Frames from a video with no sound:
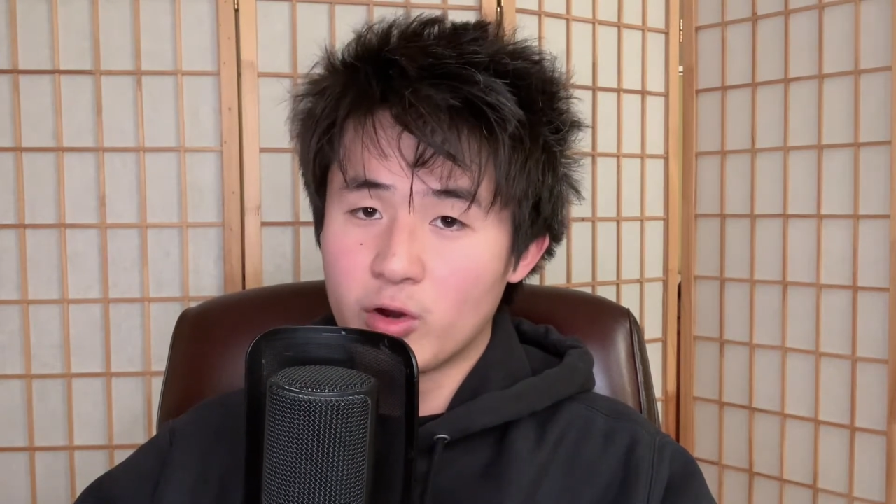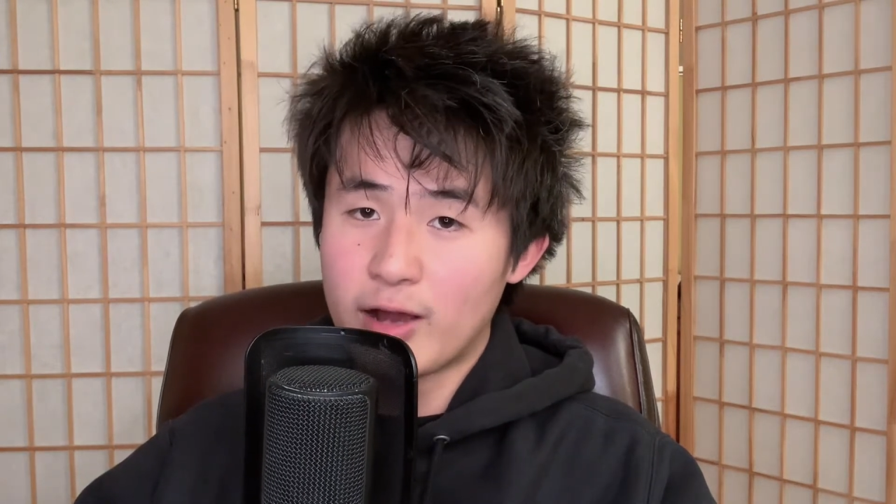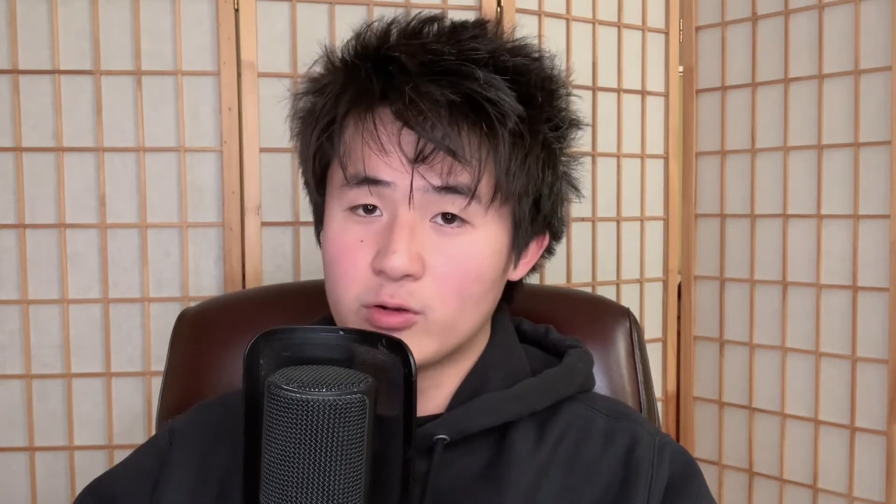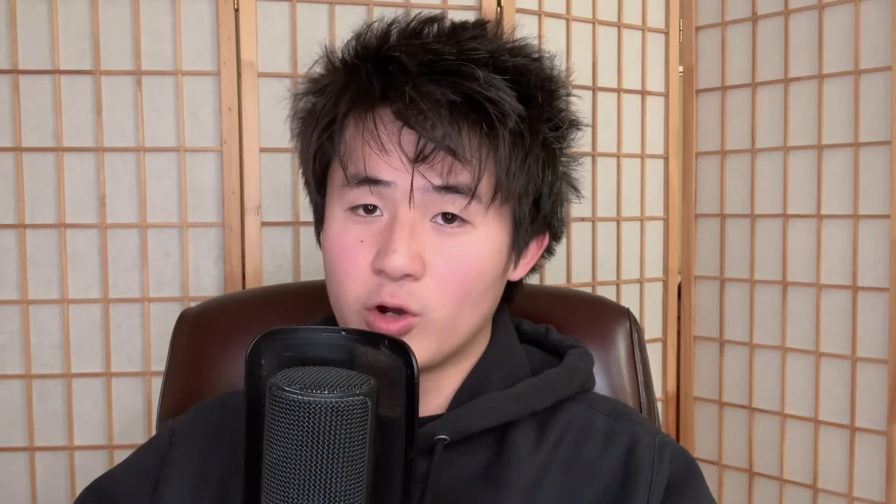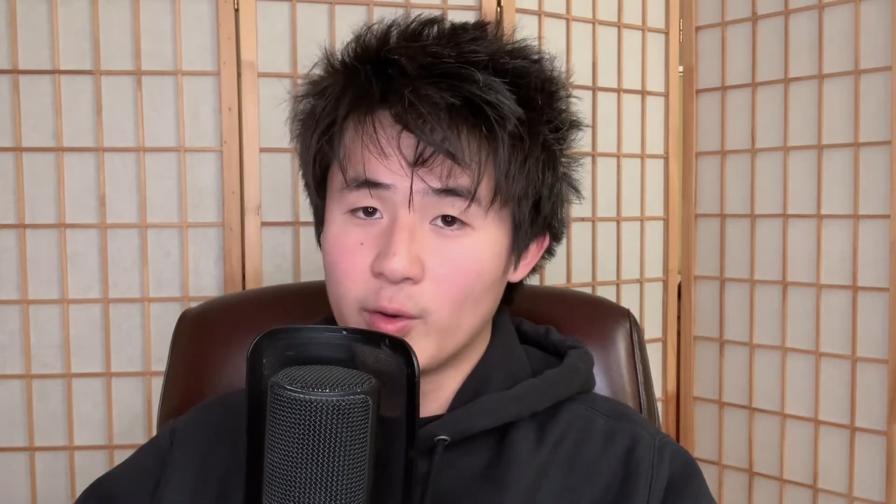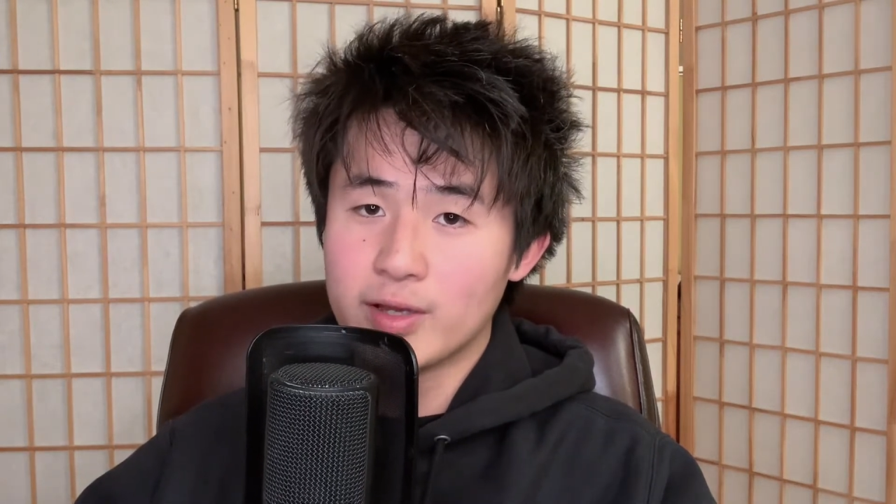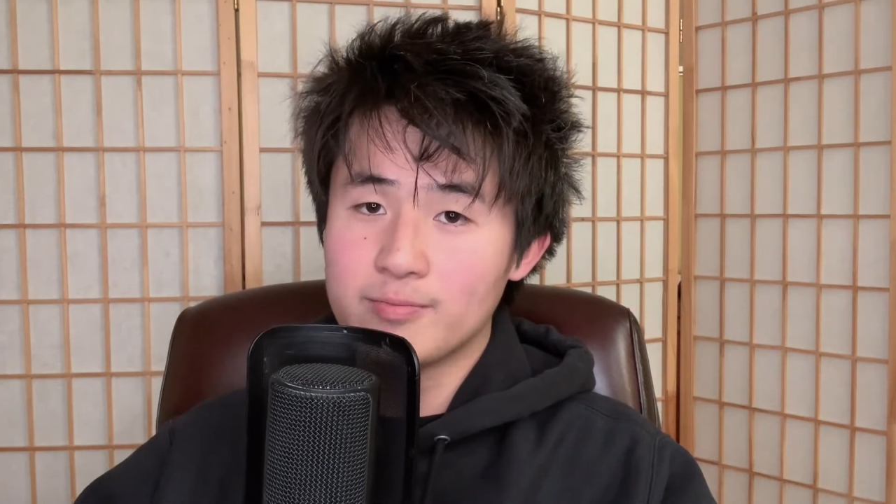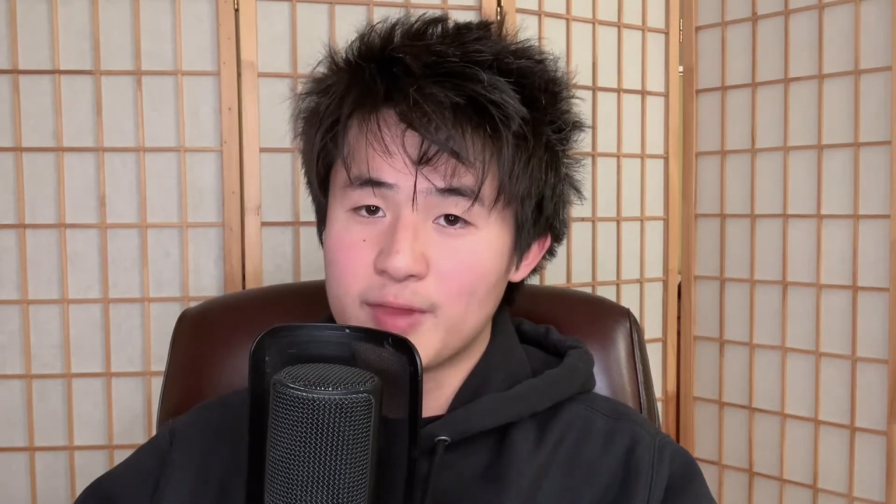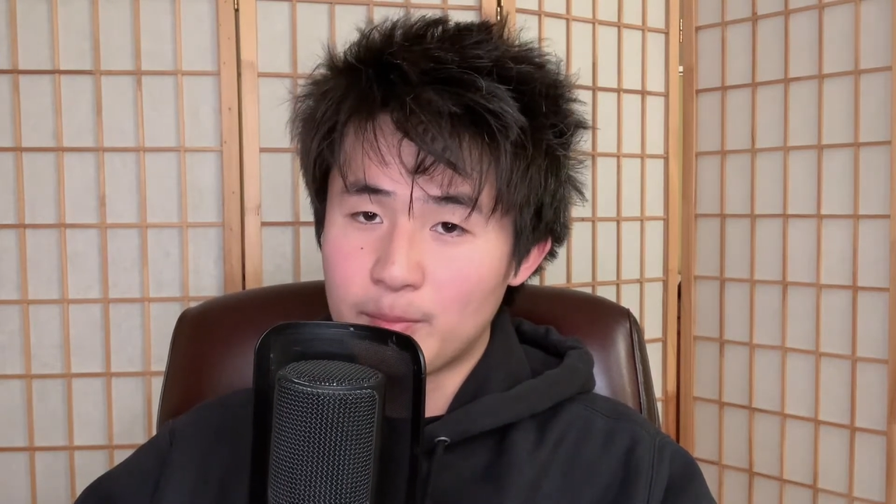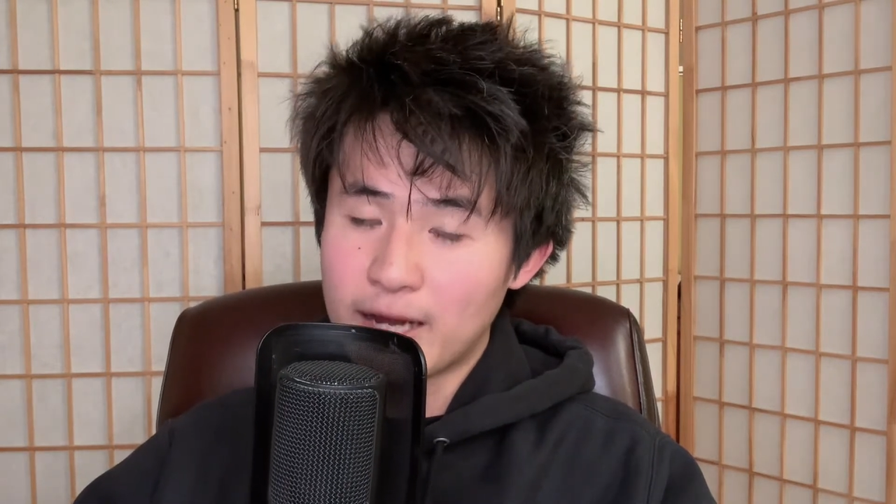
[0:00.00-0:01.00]
outgoing,
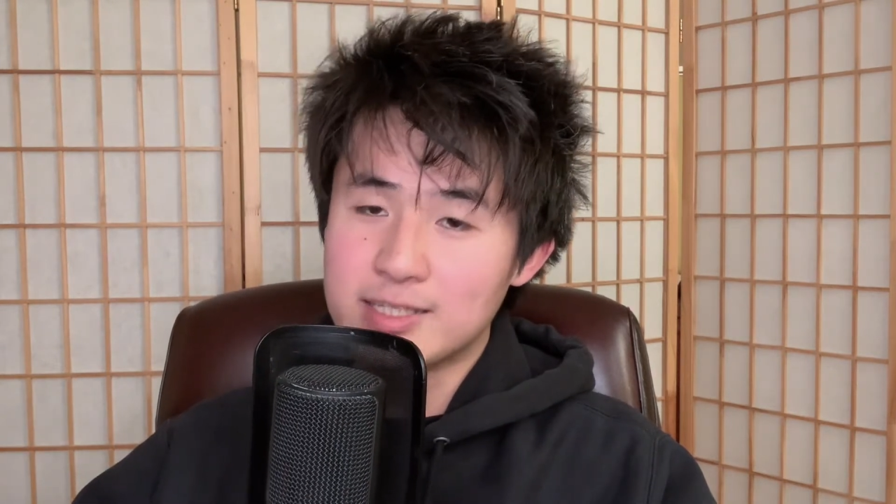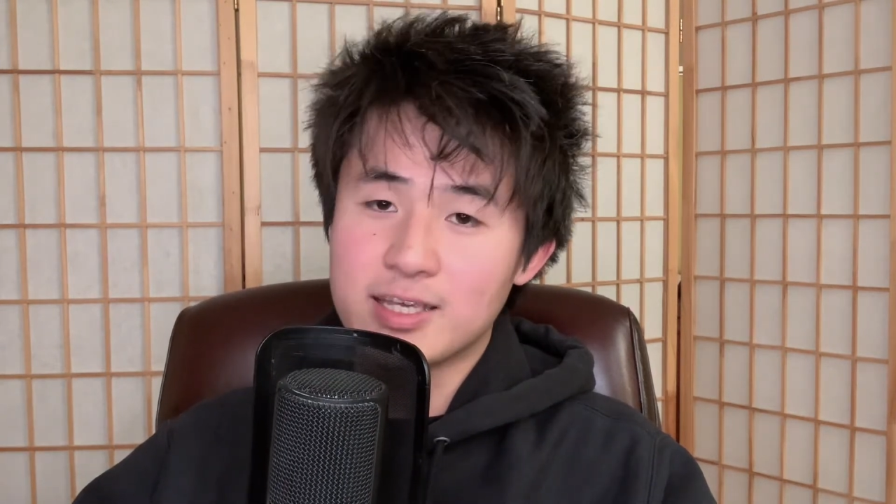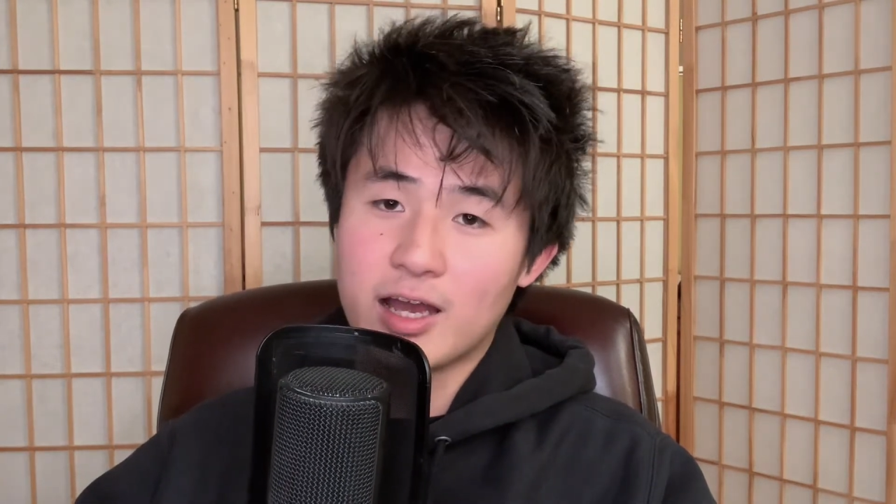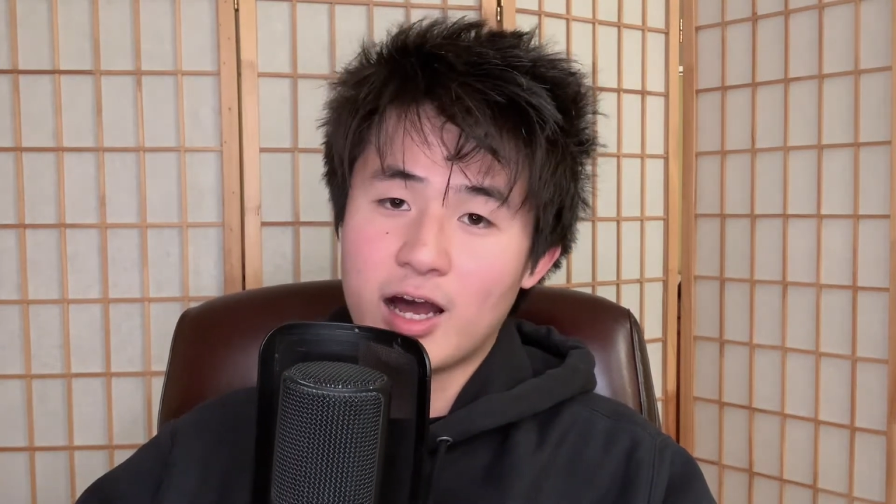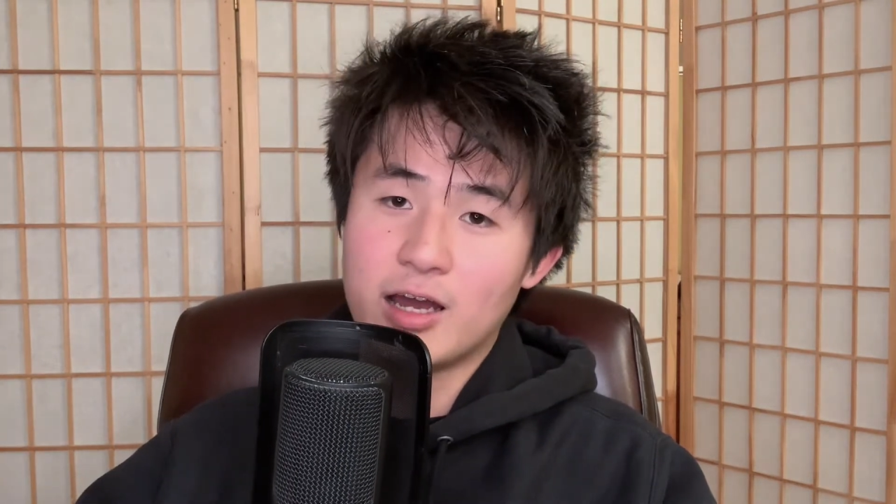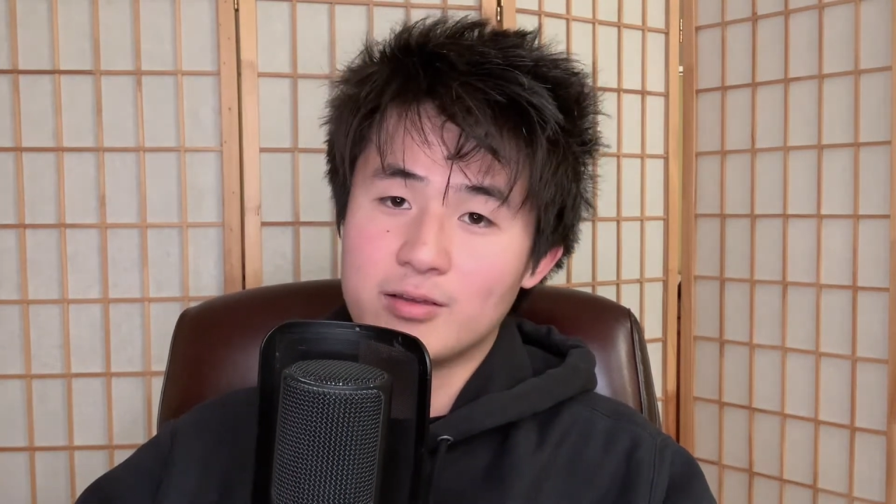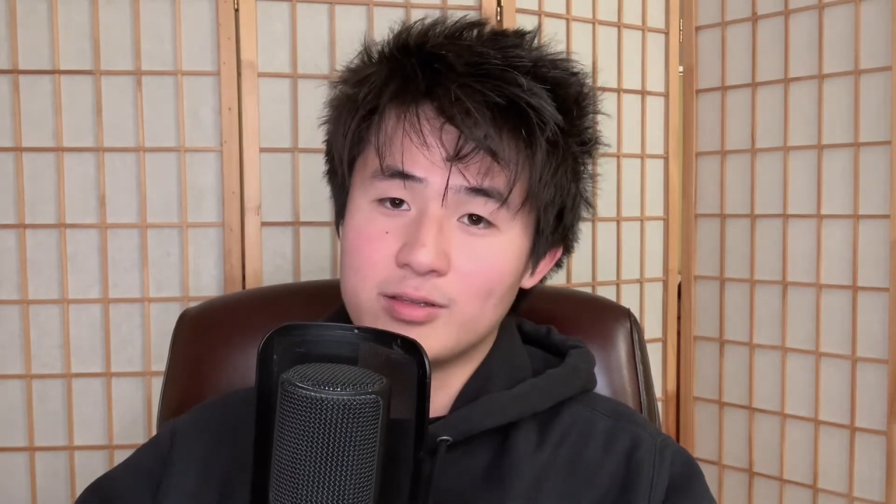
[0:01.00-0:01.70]
they might say hi.